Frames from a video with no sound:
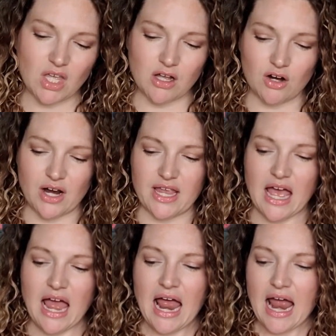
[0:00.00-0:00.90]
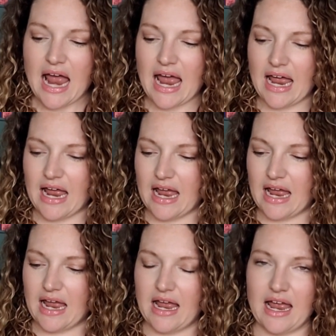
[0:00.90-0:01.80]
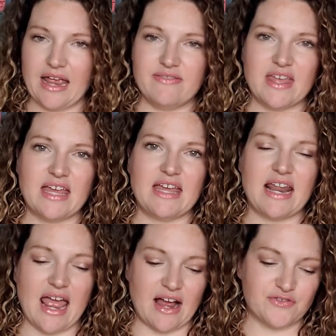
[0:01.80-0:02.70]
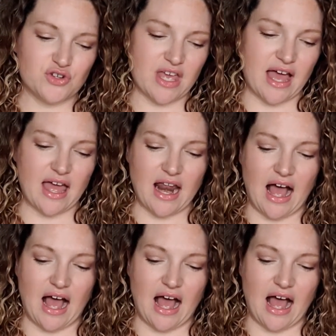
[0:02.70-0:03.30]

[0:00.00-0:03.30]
All right, and then after that,